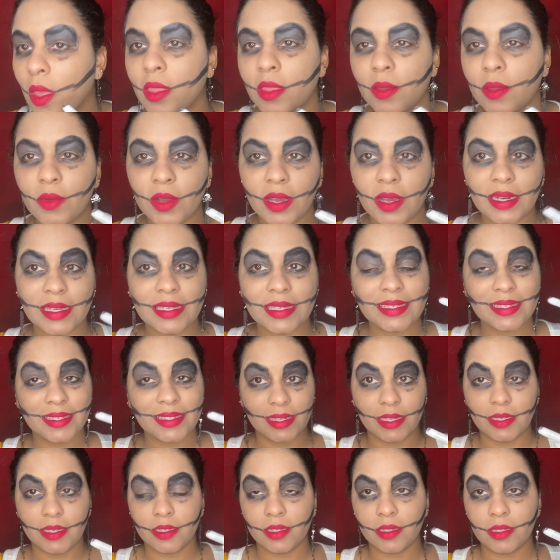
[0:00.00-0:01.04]
then we're going to
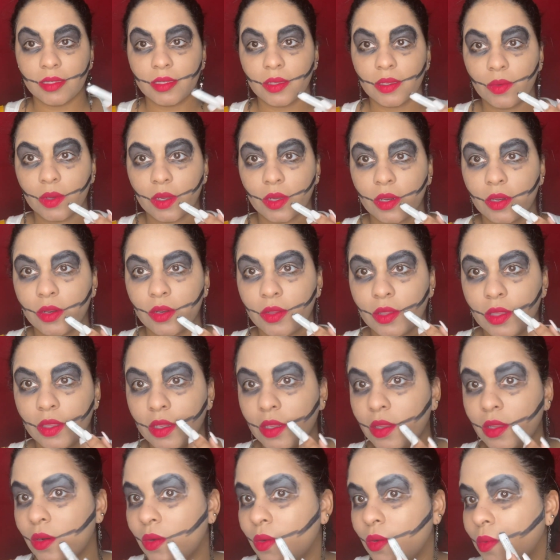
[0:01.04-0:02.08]
stitch it. So we're going to do the
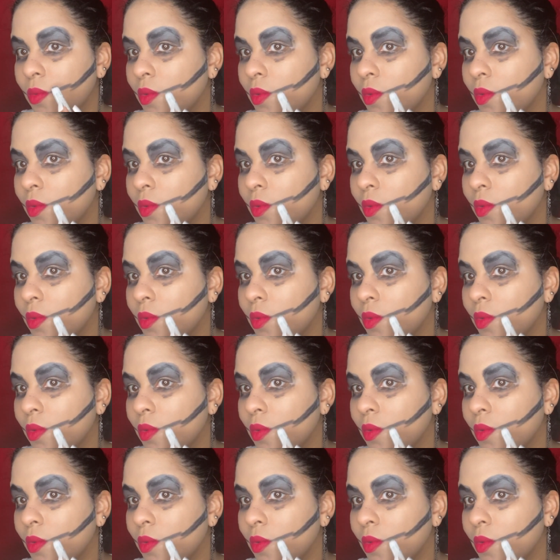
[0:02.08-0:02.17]
little,